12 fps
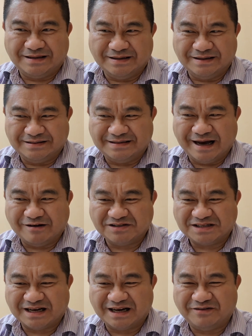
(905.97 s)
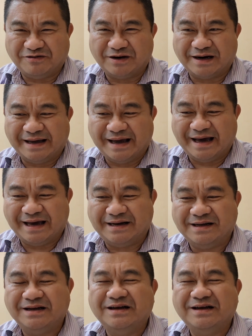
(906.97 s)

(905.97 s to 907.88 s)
The downside of what I had